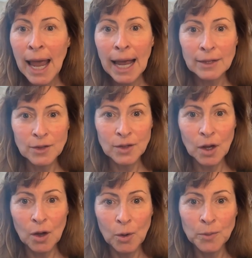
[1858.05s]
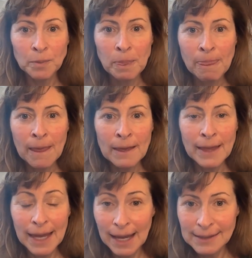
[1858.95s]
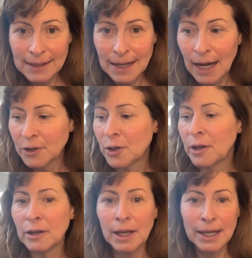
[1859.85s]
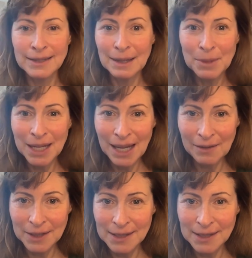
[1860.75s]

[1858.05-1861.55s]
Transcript: And so they asked the doctor, they're like, somebody gave us